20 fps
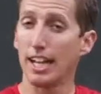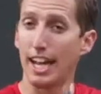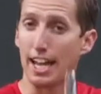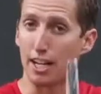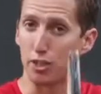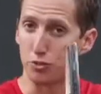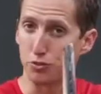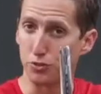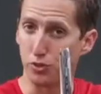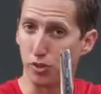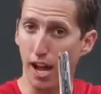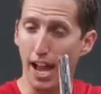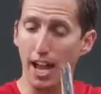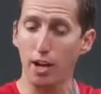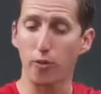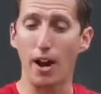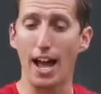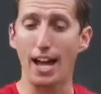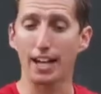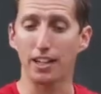and a
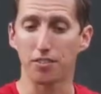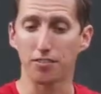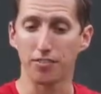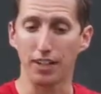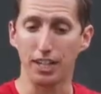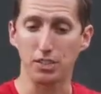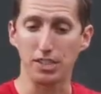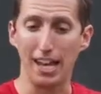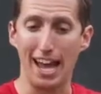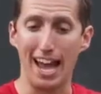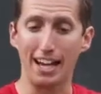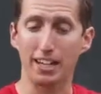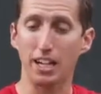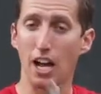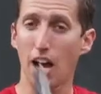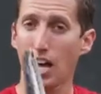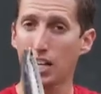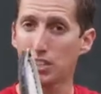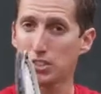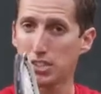flat racket face at
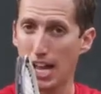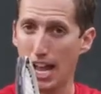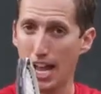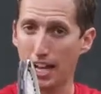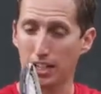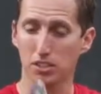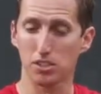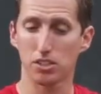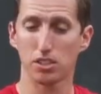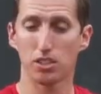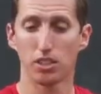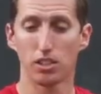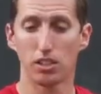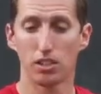contact